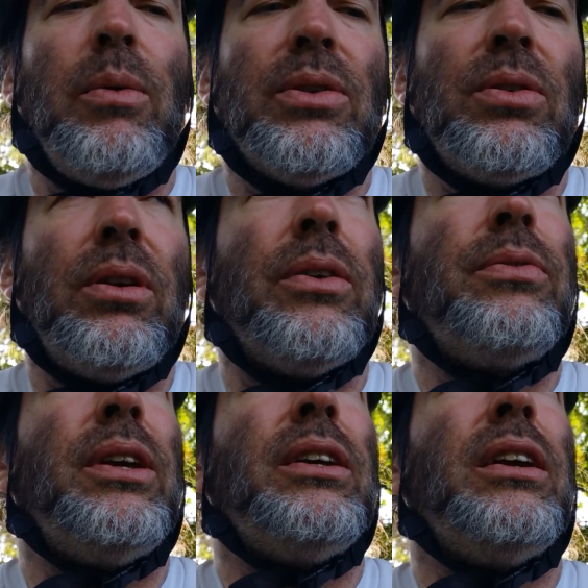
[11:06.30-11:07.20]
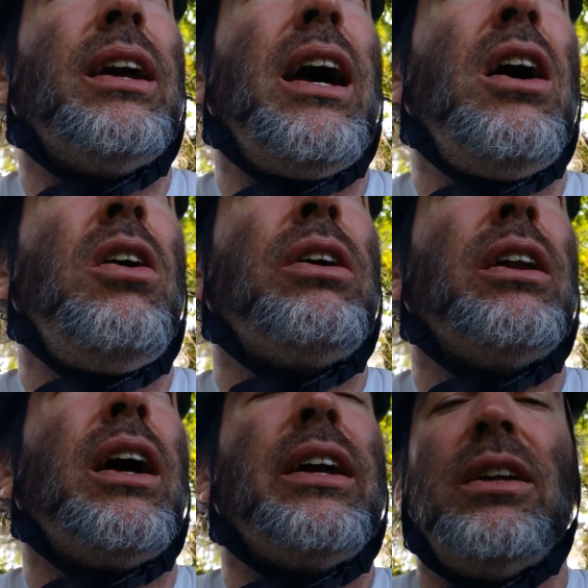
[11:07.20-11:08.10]
was sort of thinking, how
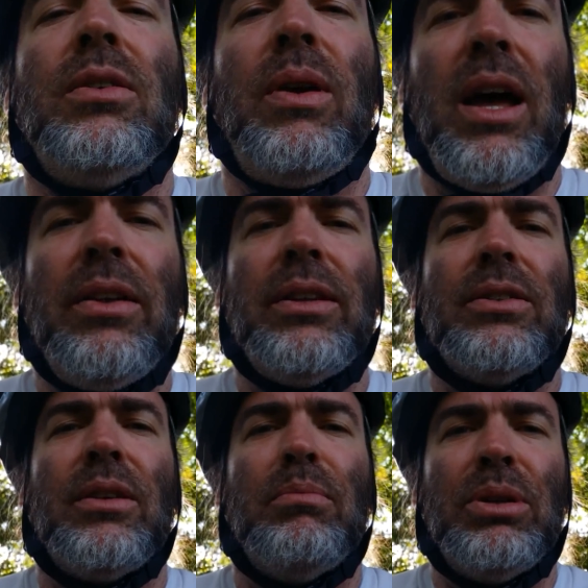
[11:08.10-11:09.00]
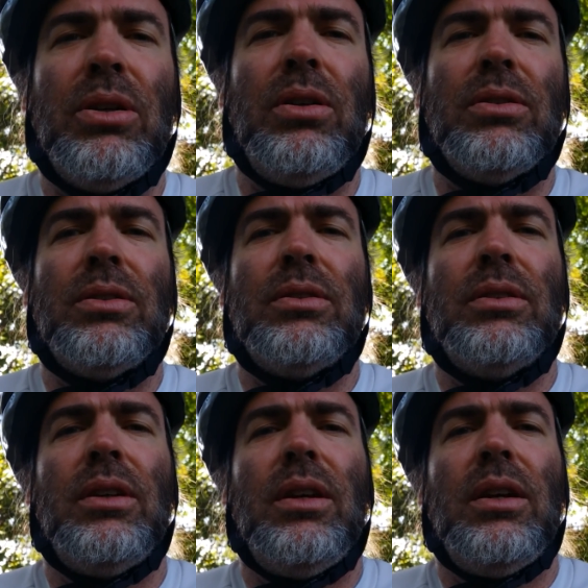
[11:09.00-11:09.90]
can I get around this and build
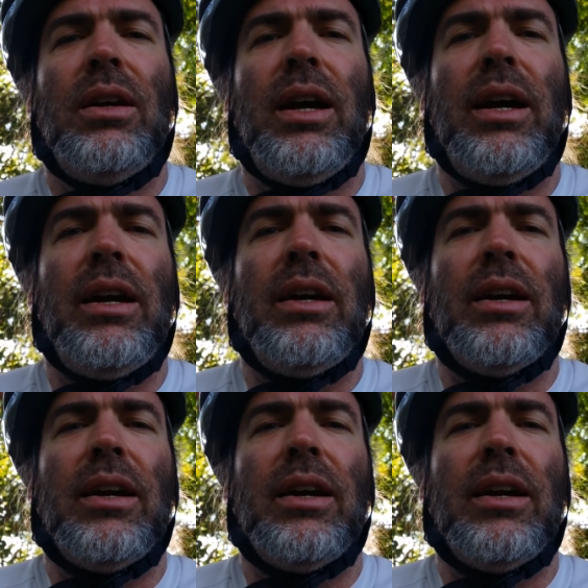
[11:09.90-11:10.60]
a